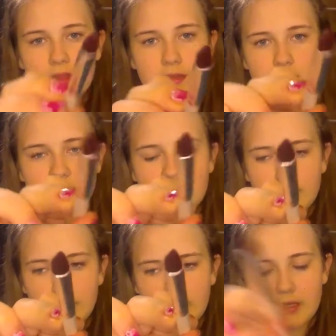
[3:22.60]
with a little
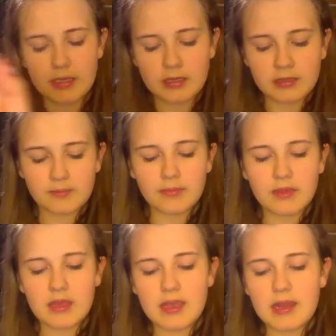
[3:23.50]
tip on the end,
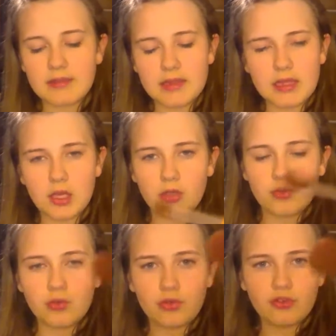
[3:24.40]
and the
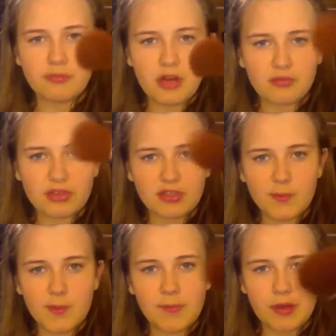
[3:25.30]
Eco Tools brush with a
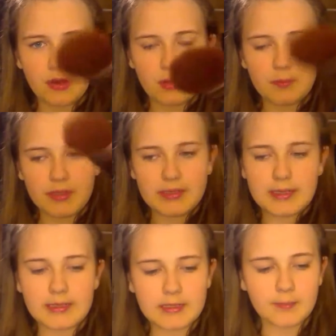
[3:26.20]
little bit bigger
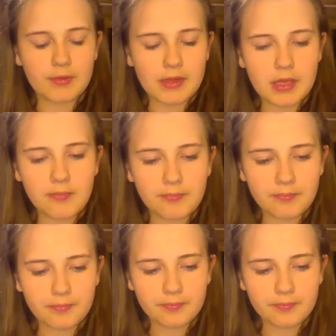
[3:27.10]
blending tip on the end.